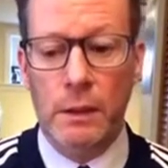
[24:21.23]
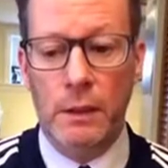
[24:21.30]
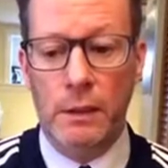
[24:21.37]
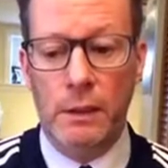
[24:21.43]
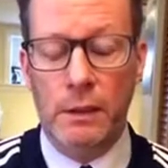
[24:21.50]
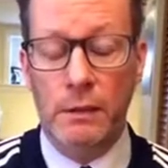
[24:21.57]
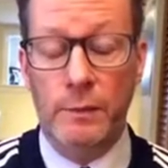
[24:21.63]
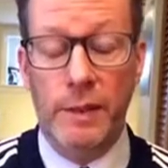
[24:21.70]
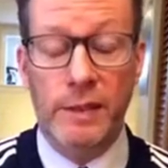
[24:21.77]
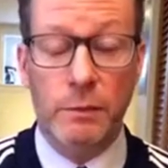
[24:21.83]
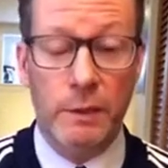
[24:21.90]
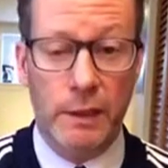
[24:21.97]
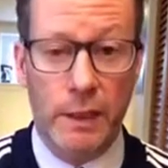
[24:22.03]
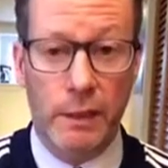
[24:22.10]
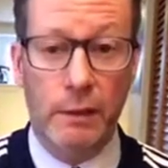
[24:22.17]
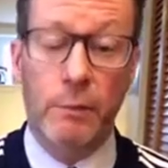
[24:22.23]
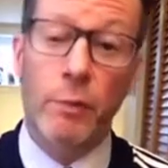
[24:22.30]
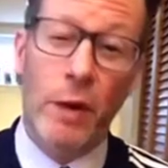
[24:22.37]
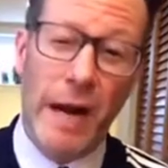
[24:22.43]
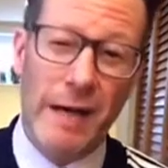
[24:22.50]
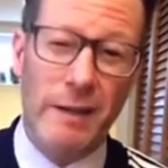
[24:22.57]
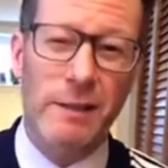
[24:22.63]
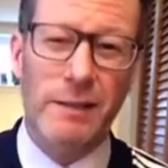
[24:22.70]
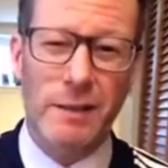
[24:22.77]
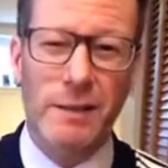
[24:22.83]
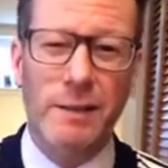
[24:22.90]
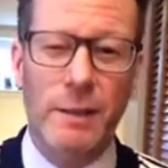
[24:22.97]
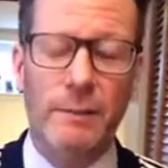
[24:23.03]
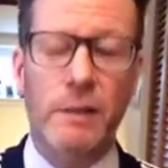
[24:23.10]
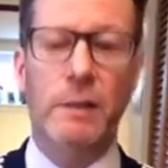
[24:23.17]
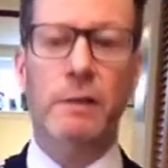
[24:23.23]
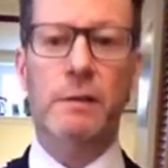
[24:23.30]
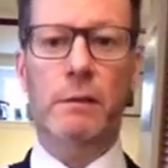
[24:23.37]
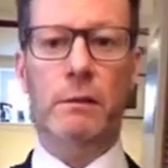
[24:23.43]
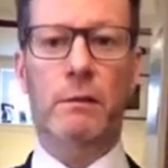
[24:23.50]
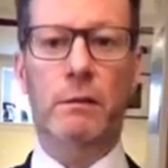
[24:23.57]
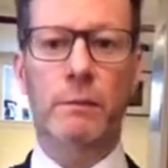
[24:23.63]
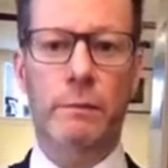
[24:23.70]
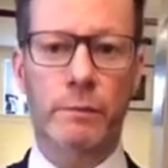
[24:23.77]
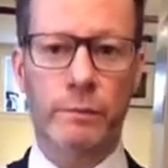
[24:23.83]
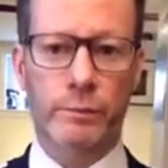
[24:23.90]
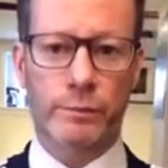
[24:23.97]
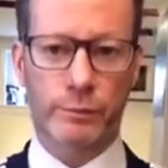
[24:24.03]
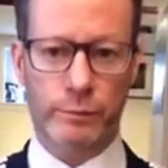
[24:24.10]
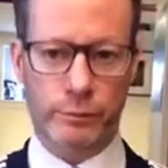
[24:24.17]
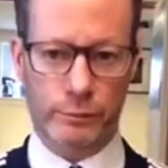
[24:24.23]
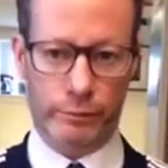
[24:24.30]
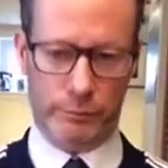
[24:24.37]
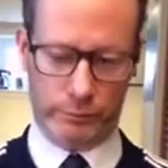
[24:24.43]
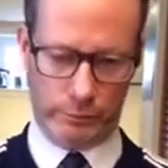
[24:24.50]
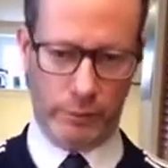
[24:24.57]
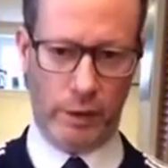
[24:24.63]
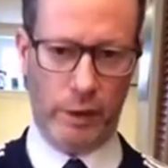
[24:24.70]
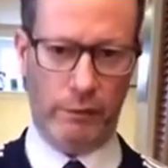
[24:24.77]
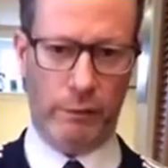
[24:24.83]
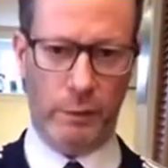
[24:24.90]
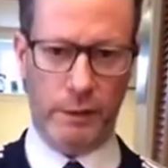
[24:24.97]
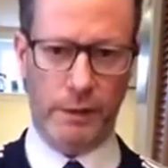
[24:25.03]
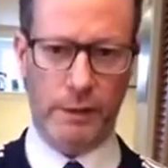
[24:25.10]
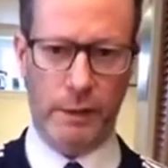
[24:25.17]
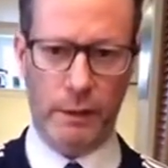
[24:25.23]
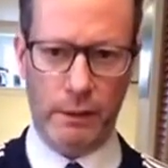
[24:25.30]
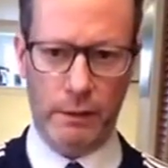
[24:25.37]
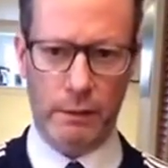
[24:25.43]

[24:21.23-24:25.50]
as best we can, or practice accepting. It's a little hard for me to say that.